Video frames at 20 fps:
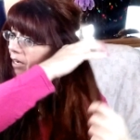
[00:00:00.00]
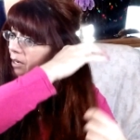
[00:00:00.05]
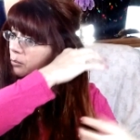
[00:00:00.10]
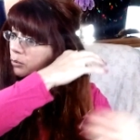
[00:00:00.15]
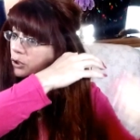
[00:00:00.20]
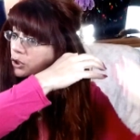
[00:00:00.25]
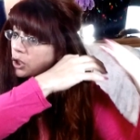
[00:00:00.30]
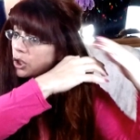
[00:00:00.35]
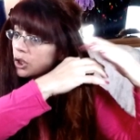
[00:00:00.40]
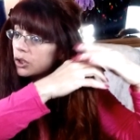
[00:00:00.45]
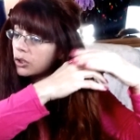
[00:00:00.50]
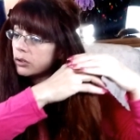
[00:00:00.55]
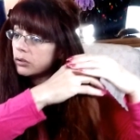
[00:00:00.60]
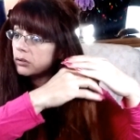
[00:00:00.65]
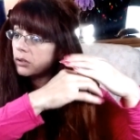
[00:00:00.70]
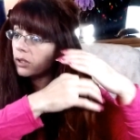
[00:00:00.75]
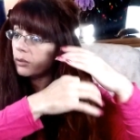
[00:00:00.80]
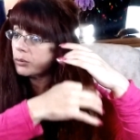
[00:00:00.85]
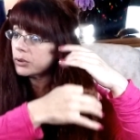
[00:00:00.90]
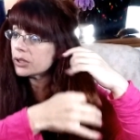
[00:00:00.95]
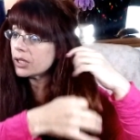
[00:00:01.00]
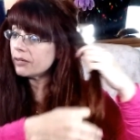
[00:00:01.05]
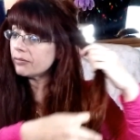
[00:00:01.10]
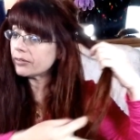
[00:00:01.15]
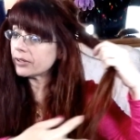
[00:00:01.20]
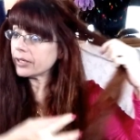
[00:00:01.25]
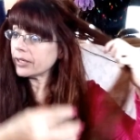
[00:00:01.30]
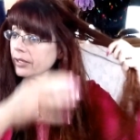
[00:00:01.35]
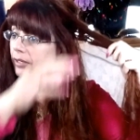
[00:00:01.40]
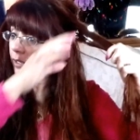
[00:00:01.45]
and it was good. It was
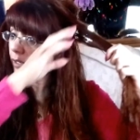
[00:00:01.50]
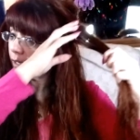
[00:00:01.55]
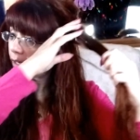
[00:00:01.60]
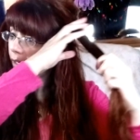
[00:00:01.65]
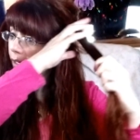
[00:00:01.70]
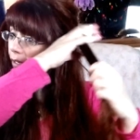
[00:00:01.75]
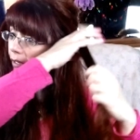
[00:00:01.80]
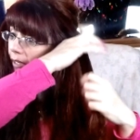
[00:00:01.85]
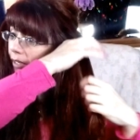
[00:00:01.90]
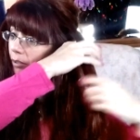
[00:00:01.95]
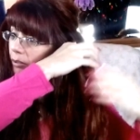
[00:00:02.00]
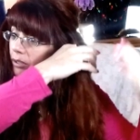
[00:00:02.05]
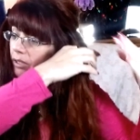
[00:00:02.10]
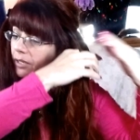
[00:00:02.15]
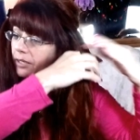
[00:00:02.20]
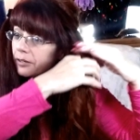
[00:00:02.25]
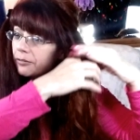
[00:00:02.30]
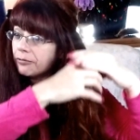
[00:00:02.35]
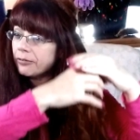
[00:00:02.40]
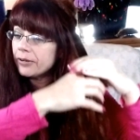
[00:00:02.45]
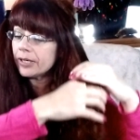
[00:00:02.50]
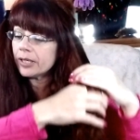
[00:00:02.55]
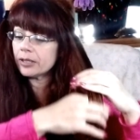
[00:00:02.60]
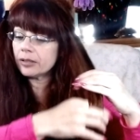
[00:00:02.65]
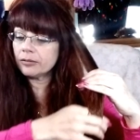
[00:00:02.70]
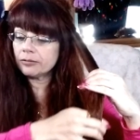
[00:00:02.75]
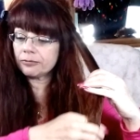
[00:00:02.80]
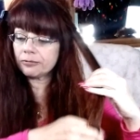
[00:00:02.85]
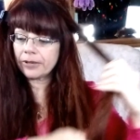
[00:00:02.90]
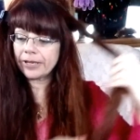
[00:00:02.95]
lovely. It's like a
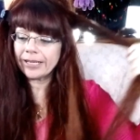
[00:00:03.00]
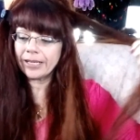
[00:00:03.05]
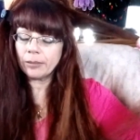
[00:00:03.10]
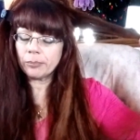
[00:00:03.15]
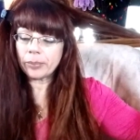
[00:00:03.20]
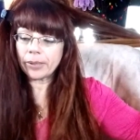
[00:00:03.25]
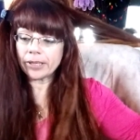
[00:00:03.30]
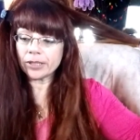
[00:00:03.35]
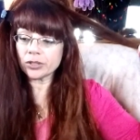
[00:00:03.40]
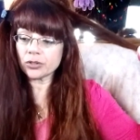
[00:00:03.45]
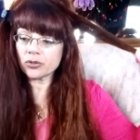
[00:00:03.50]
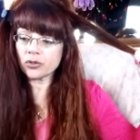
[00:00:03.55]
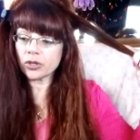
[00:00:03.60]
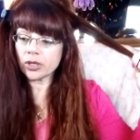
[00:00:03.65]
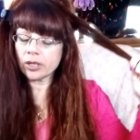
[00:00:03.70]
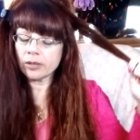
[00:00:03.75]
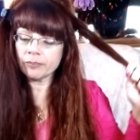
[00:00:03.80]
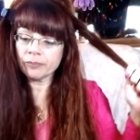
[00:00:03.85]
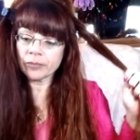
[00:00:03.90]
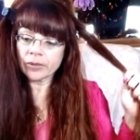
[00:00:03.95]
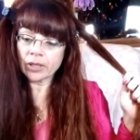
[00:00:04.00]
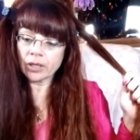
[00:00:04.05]
flaky pastry